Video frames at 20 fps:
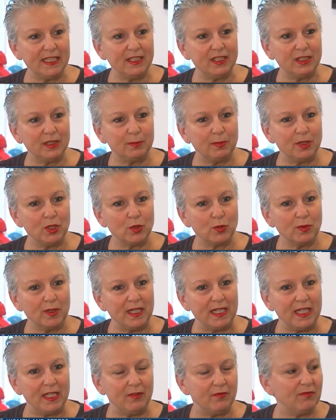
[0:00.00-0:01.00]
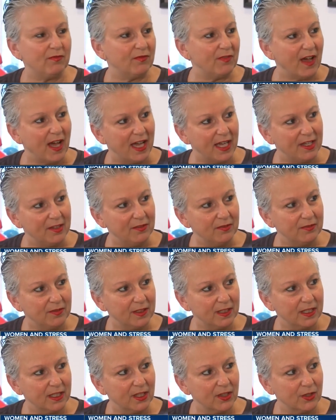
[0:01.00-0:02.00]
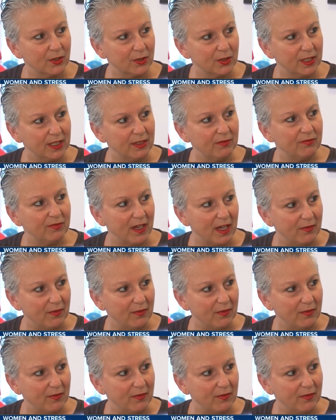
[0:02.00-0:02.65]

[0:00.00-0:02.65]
leaves between 5:30 and